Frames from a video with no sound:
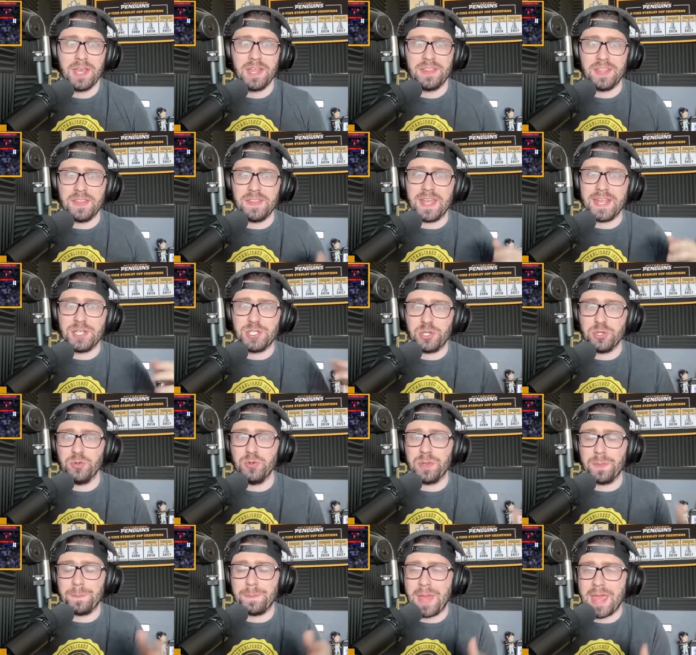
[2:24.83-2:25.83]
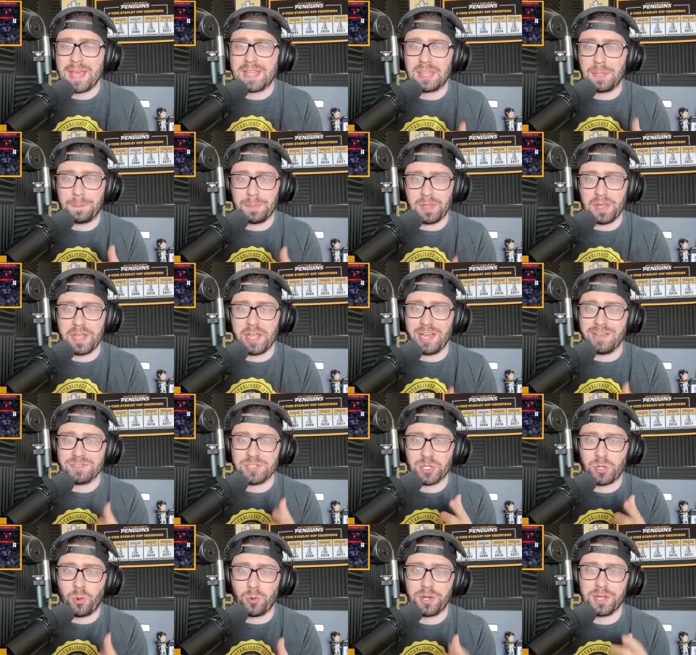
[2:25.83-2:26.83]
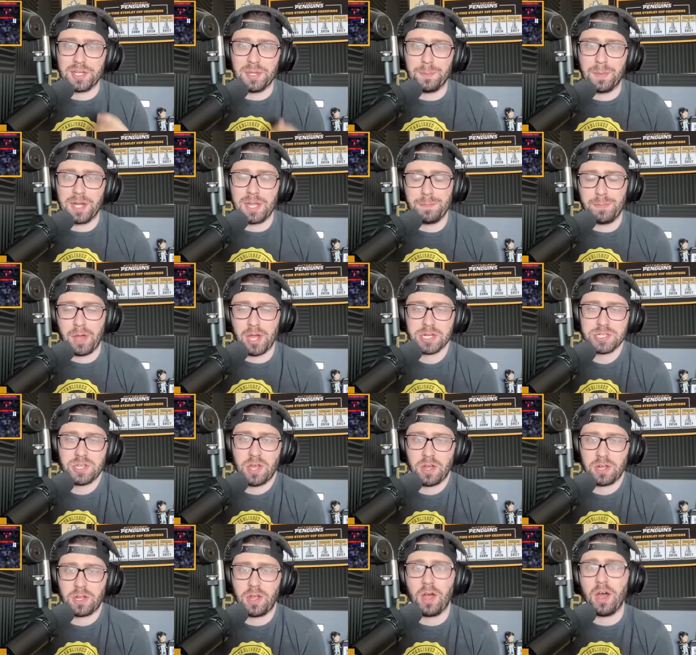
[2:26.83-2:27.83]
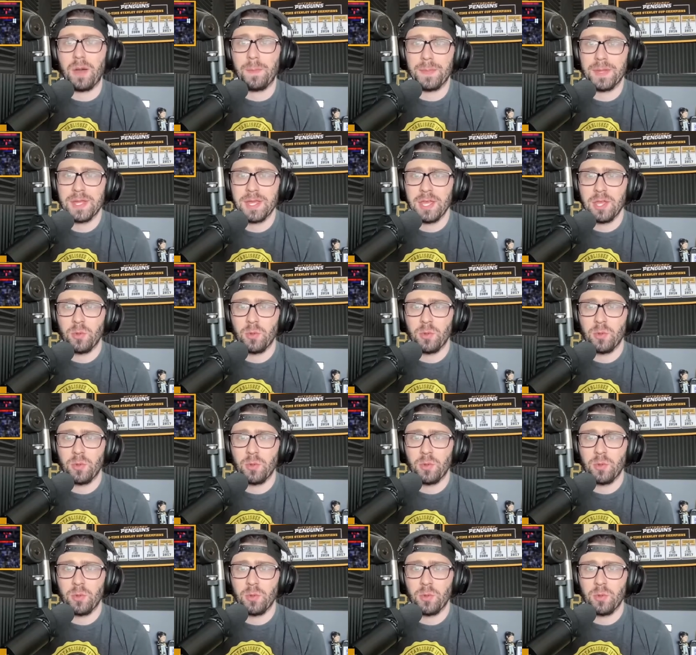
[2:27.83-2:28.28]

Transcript: than they do to make the playoffs, according to moneypuck.com,